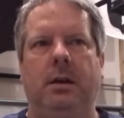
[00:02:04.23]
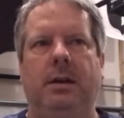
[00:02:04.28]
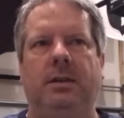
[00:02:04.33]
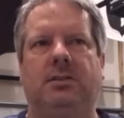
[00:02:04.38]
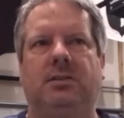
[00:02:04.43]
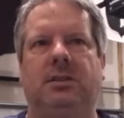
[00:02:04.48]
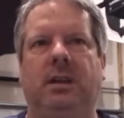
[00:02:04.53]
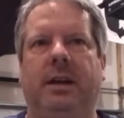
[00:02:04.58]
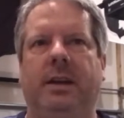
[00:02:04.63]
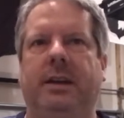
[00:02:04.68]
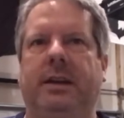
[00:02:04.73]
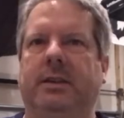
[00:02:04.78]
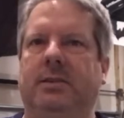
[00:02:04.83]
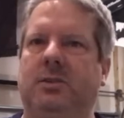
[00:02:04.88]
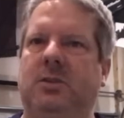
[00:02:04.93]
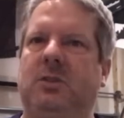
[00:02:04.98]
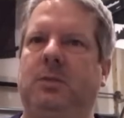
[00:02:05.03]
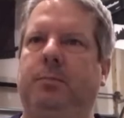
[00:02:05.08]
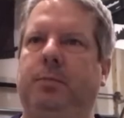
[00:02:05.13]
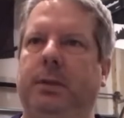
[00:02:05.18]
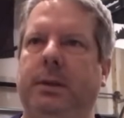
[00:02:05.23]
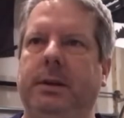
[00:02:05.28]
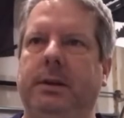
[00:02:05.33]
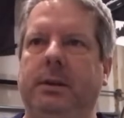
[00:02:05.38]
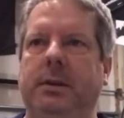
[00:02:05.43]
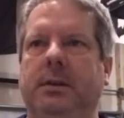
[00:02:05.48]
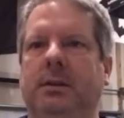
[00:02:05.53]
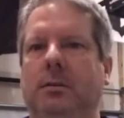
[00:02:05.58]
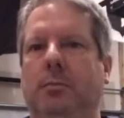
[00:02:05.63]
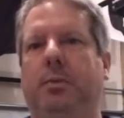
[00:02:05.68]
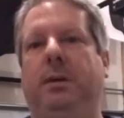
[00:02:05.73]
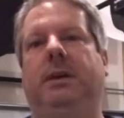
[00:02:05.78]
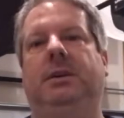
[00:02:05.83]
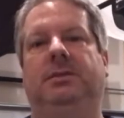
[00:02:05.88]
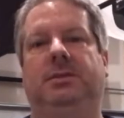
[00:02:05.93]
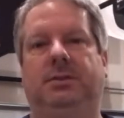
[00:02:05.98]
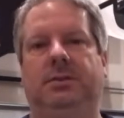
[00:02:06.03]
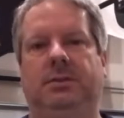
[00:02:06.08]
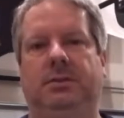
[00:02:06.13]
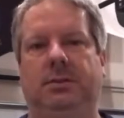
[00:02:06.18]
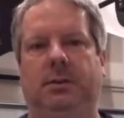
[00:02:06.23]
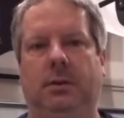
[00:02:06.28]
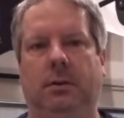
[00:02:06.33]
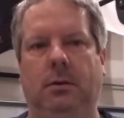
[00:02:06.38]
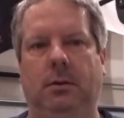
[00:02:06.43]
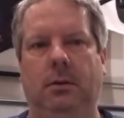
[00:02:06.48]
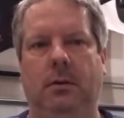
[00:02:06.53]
it's like it's split into pieces.